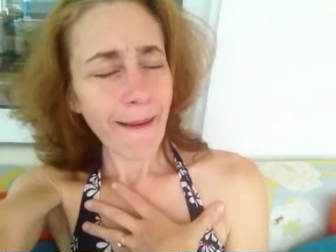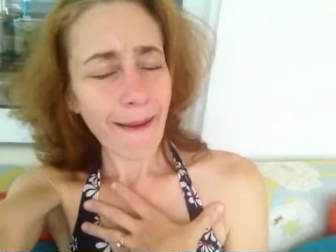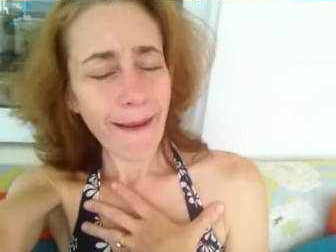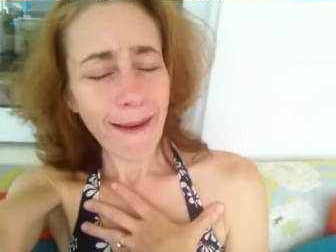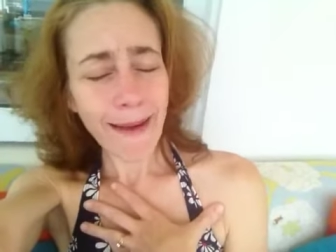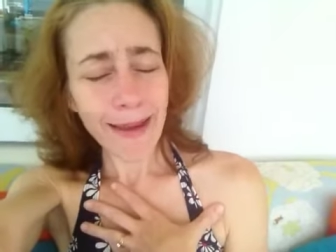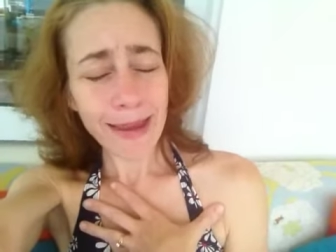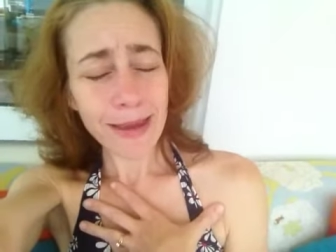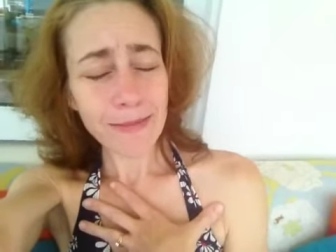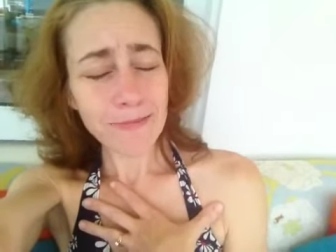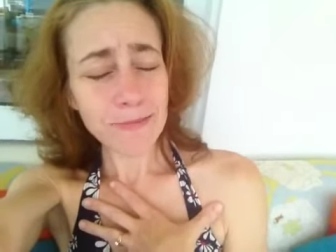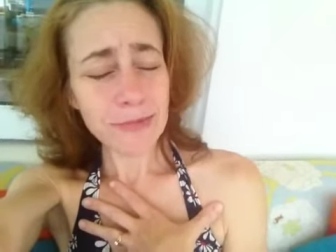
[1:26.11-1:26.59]

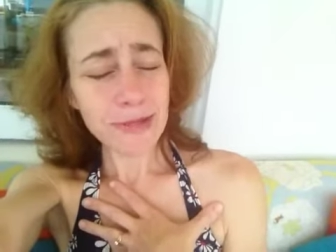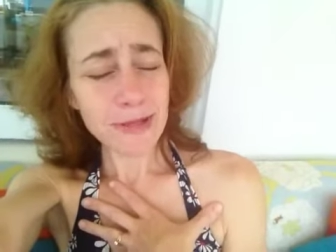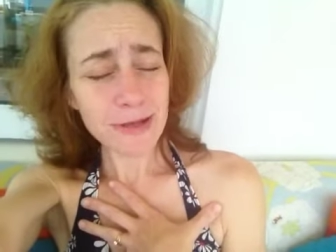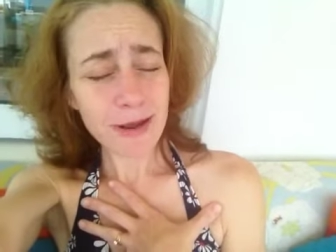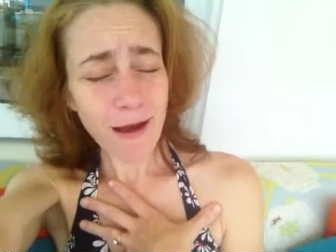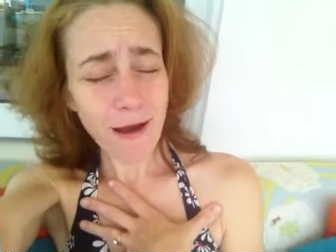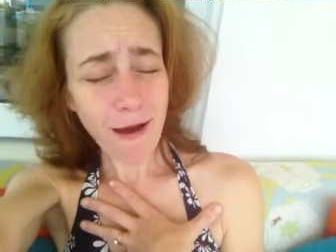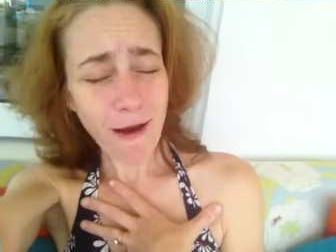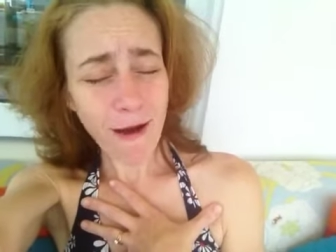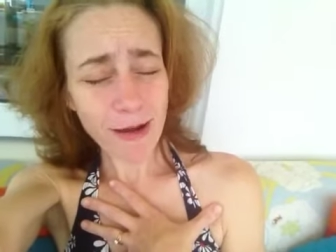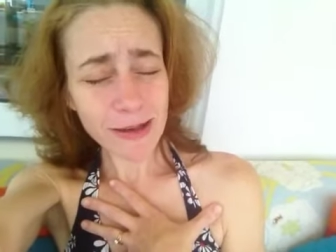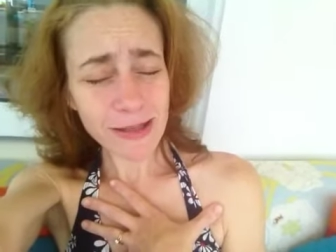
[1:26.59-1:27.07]
I am
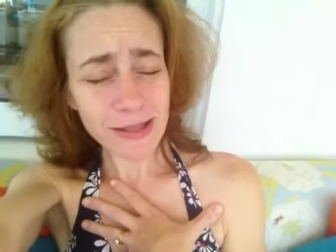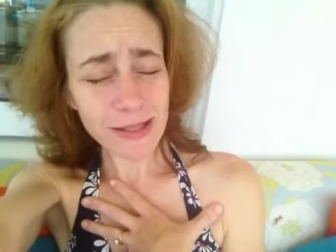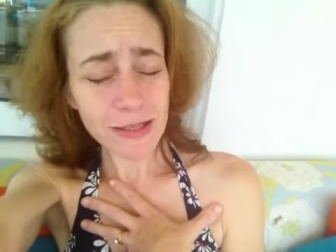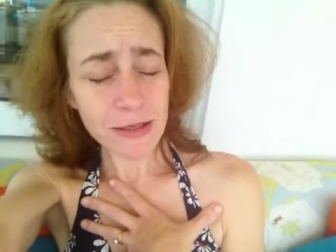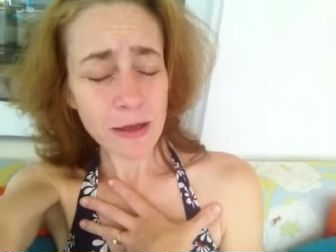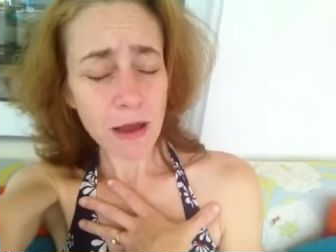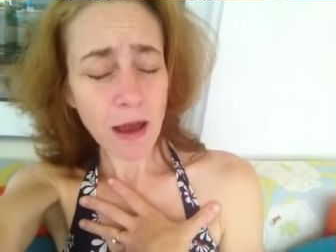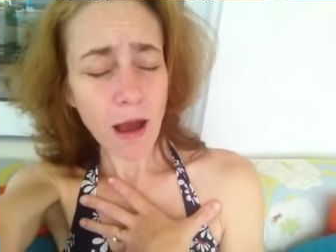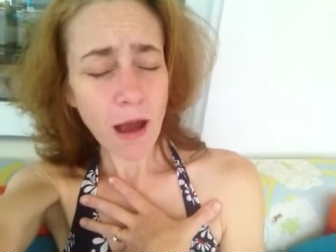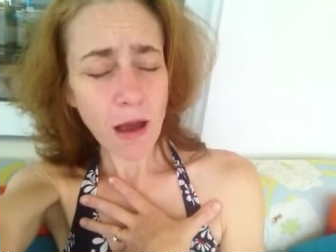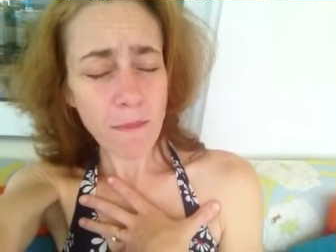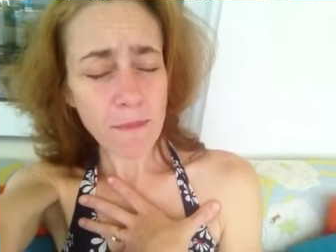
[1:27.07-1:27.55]
not
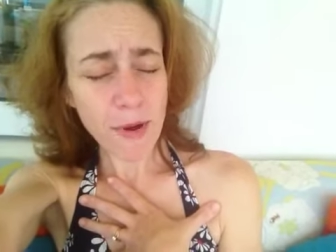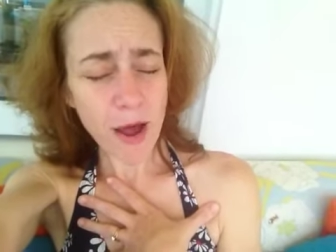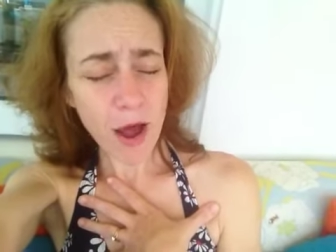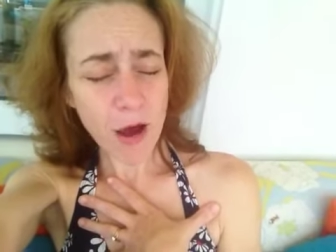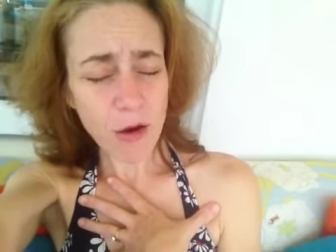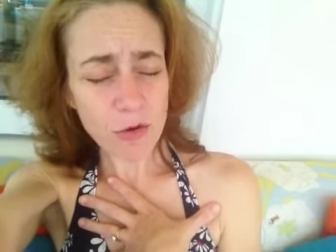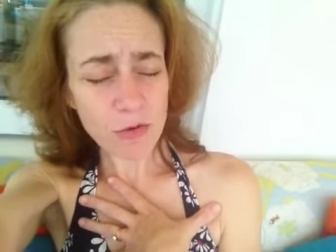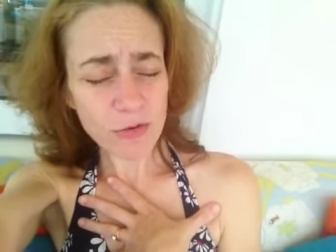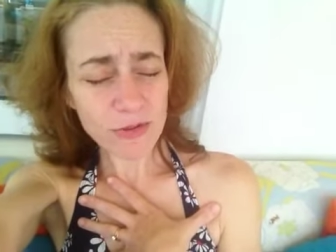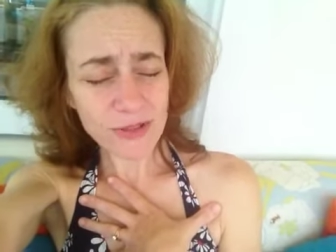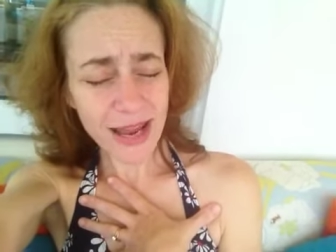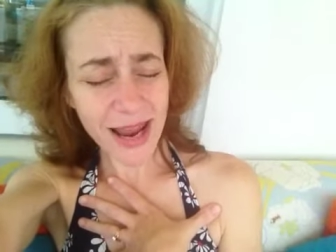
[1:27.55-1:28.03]
a
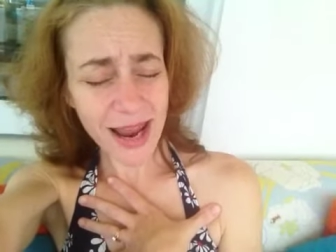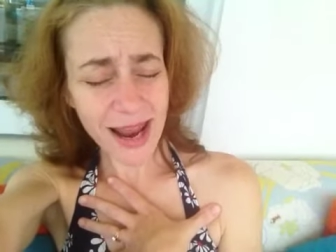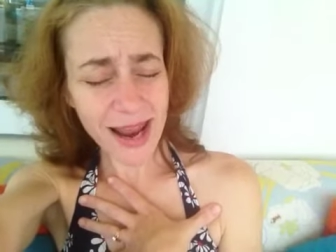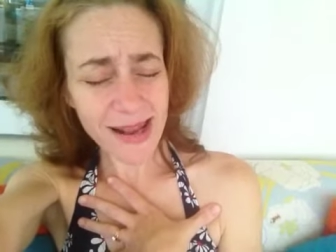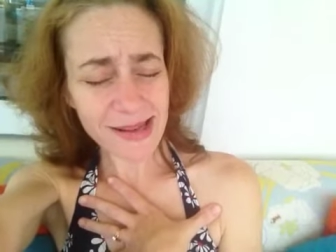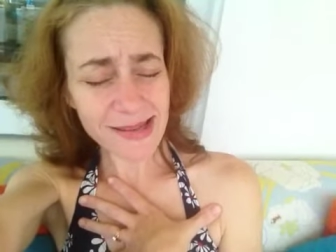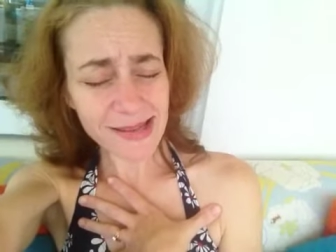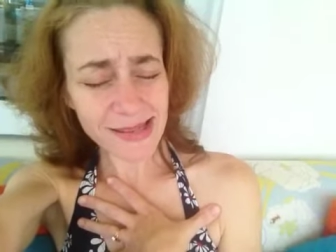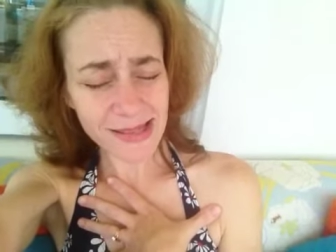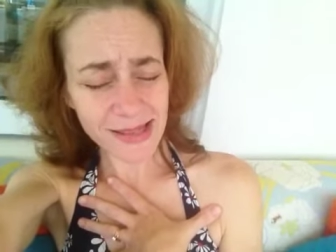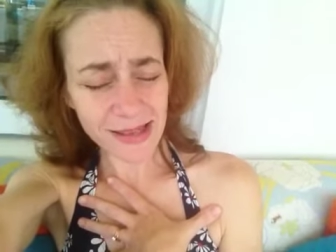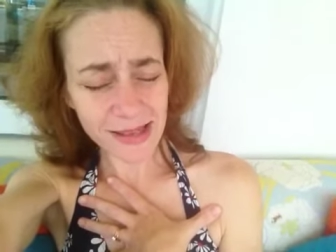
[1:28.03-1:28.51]
pole
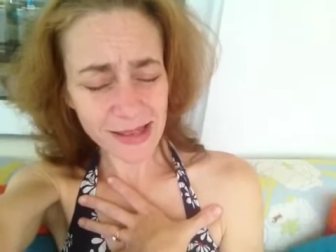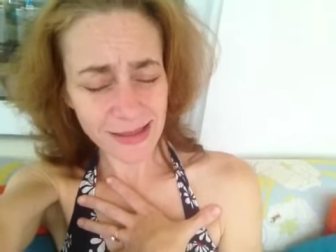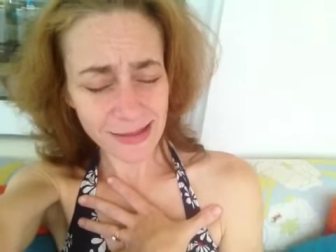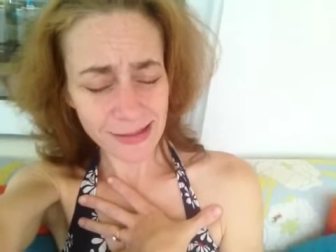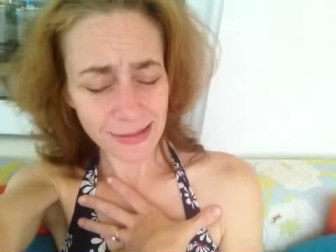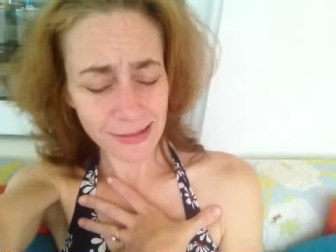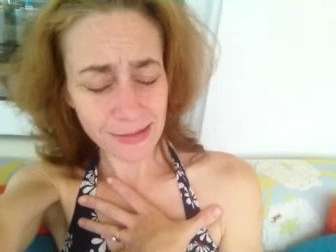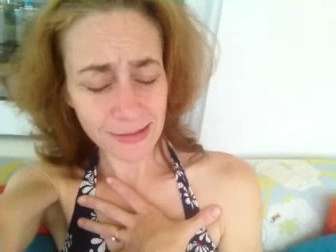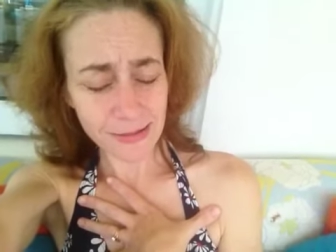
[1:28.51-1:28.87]
dancer.